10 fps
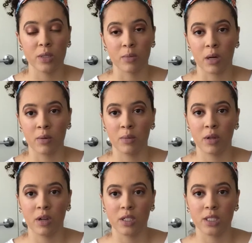and mommy
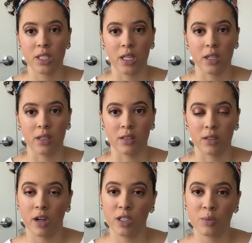blogs and
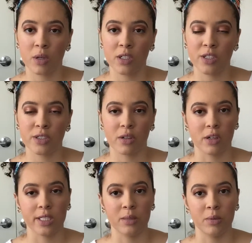college bloggers
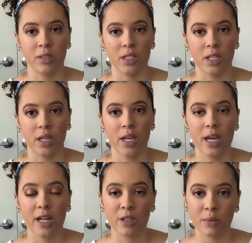are typically
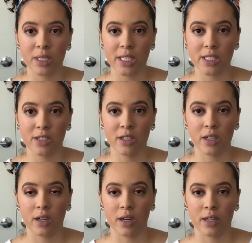a little bit
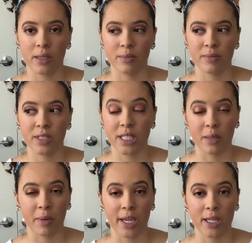easier to
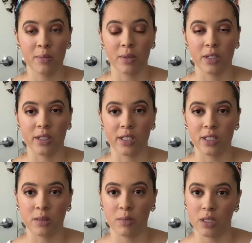get paid, but that
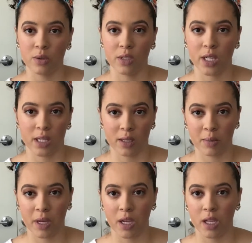doesn't mean you can't get
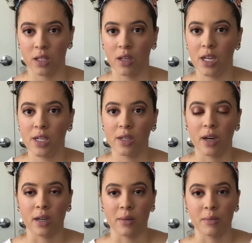paid
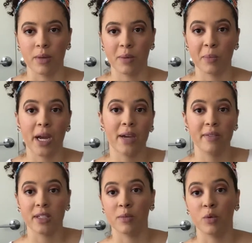by
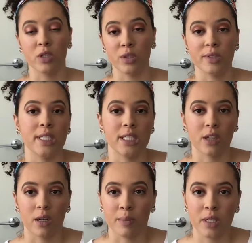having a more unique
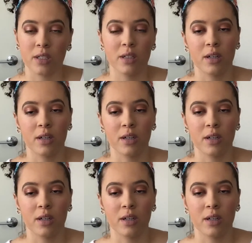topic.